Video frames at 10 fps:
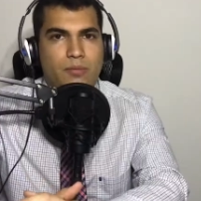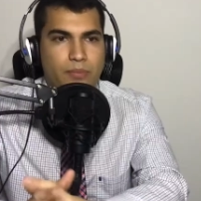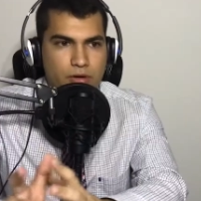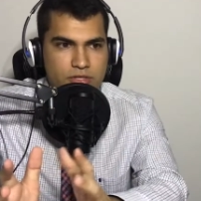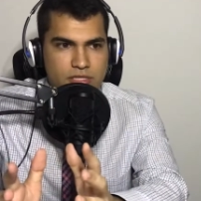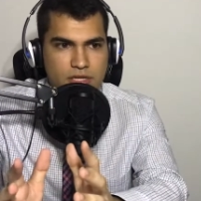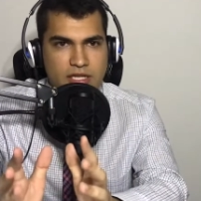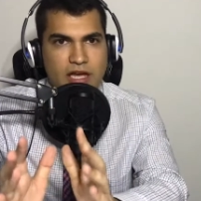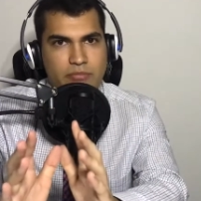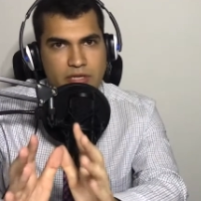
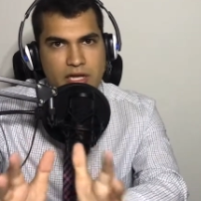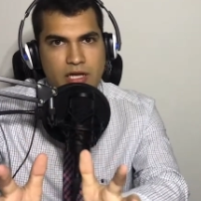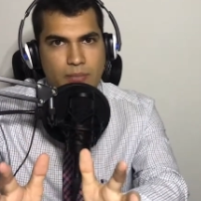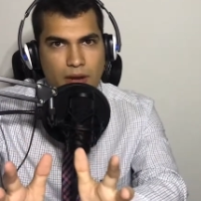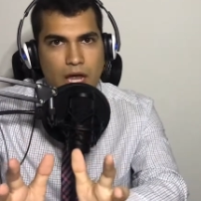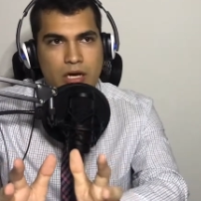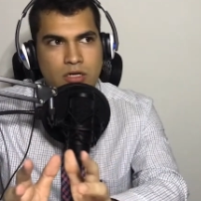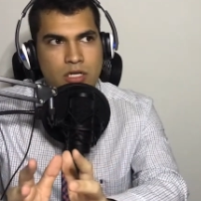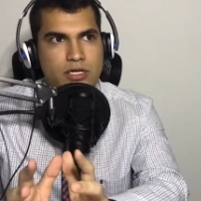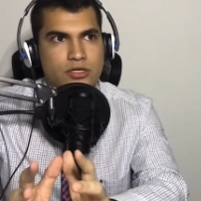Personally, I've been getting up a lot
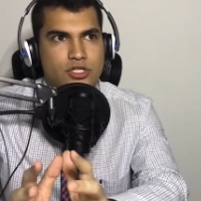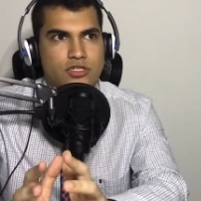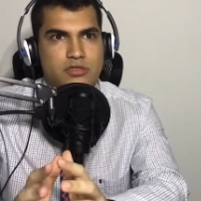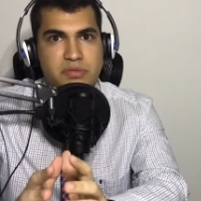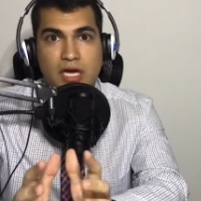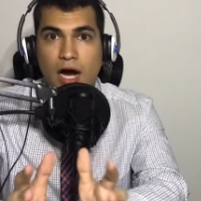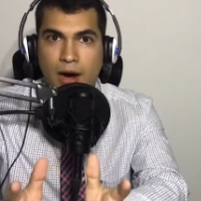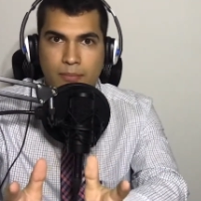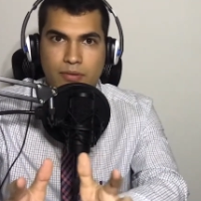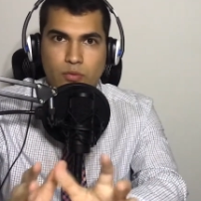earlier just to be
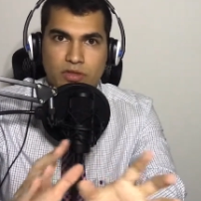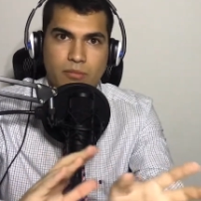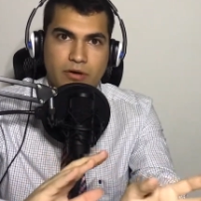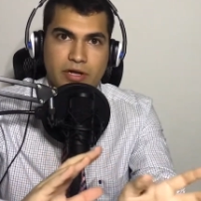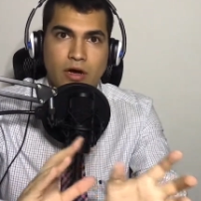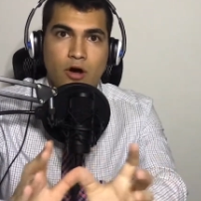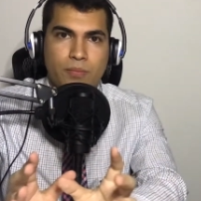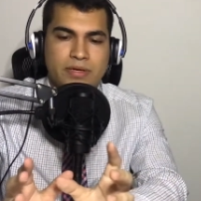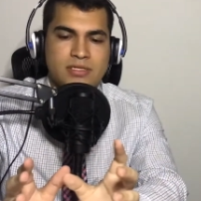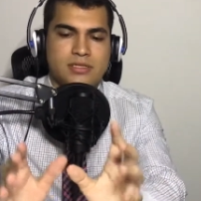up when the market
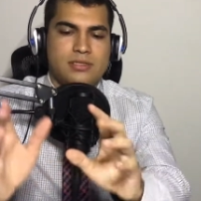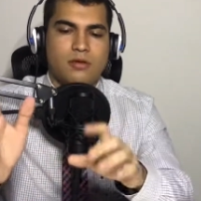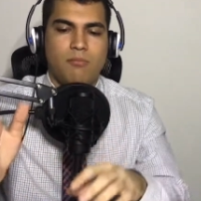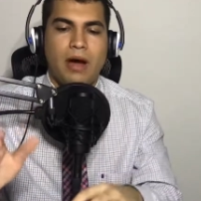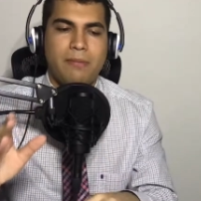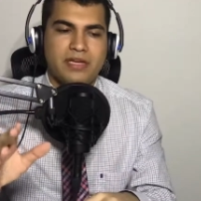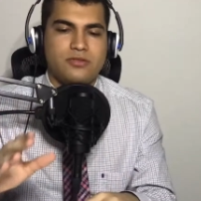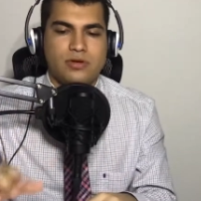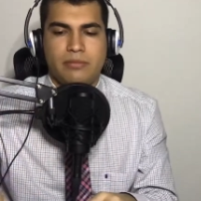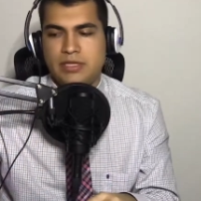opens. My
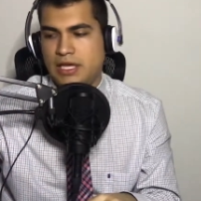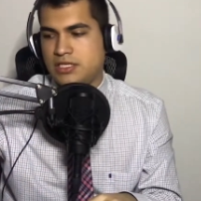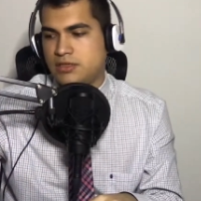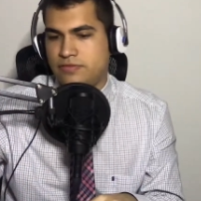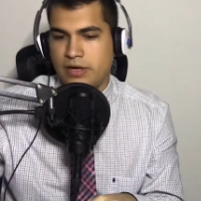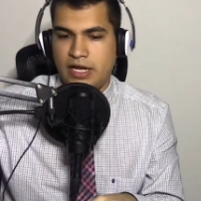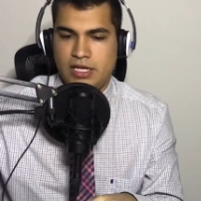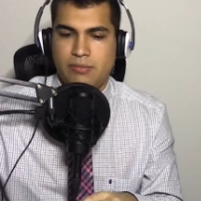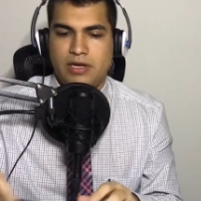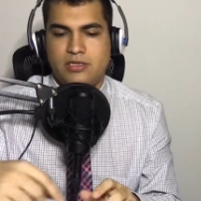biggest recommendation for
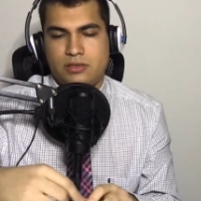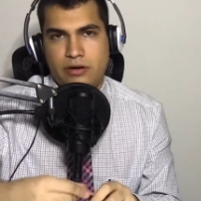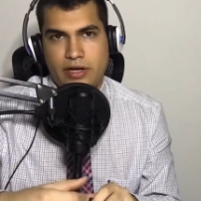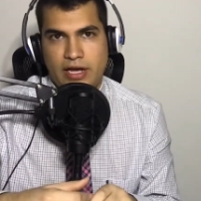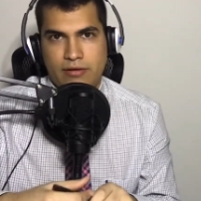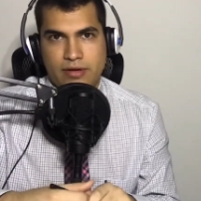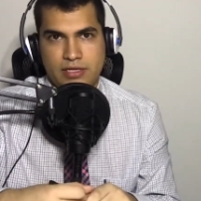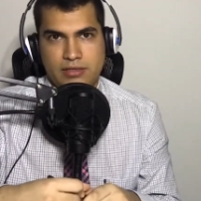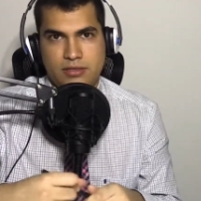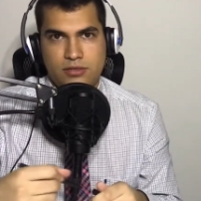anybody starting out
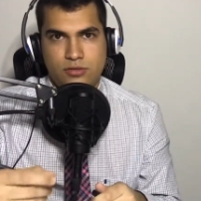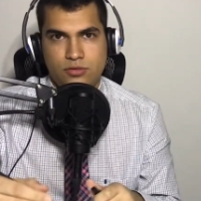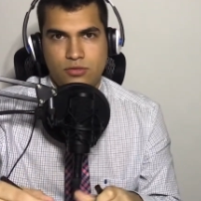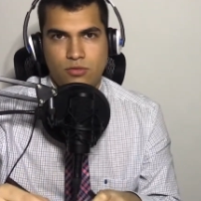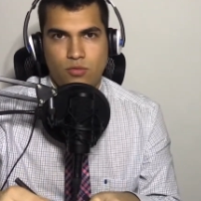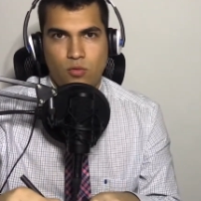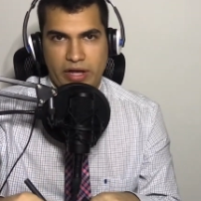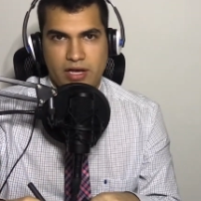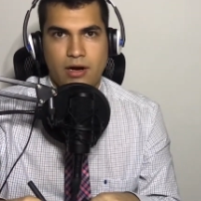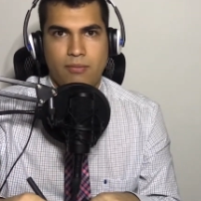is to
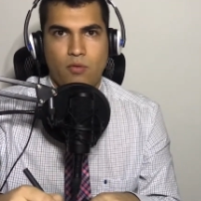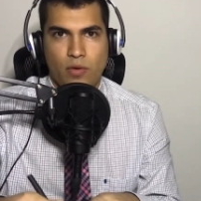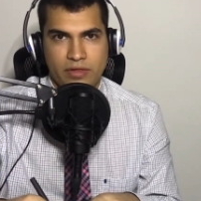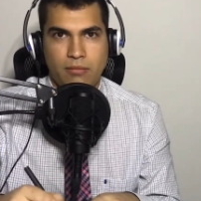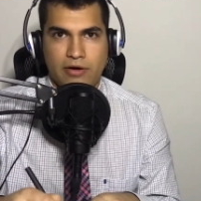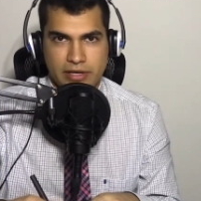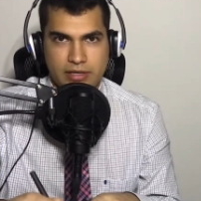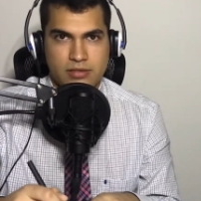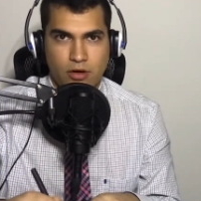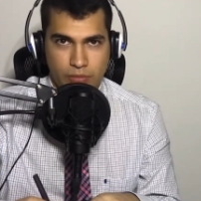wake up when the market
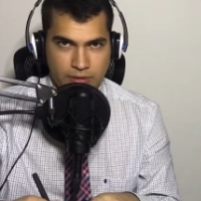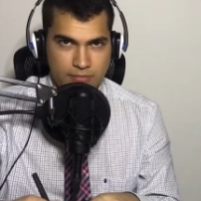is open,